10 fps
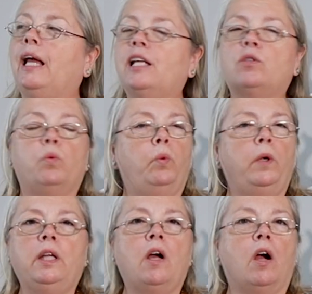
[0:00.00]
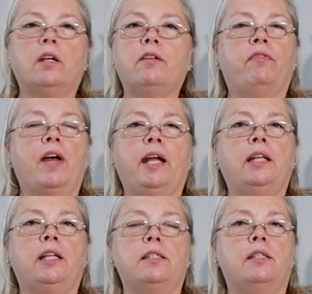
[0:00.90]
It's really hard to
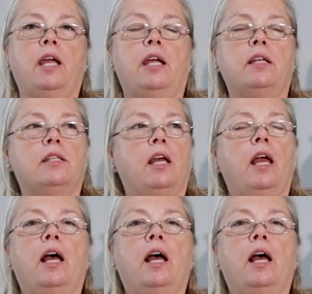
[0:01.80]
find these days.